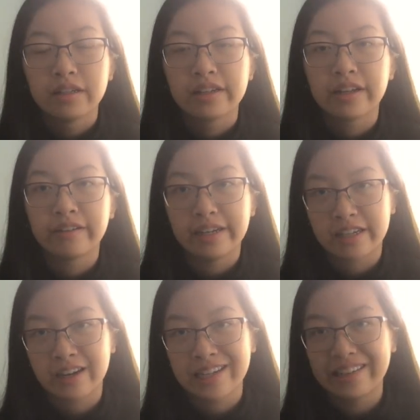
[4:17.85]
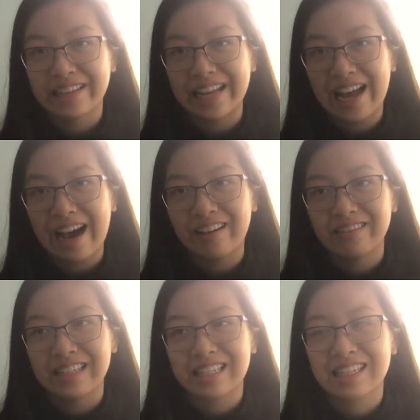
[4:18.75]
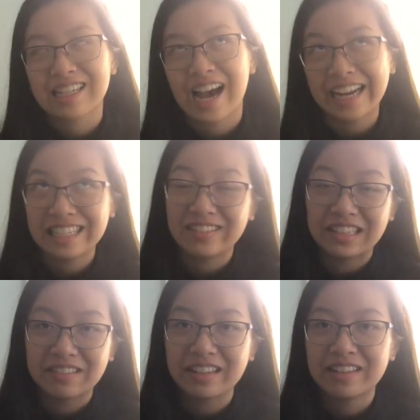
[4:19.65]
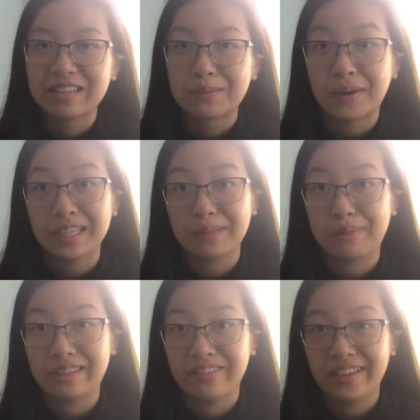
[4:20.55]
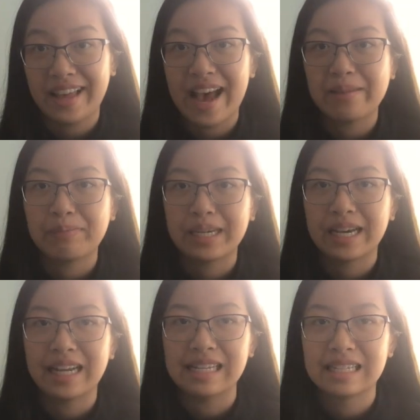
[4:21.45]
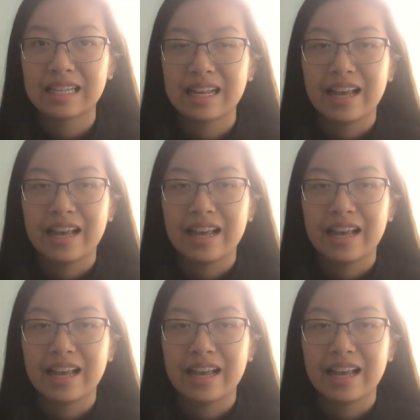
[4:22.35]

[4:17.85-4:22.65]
So it turned out that Al was kind of in a way responsible for that, because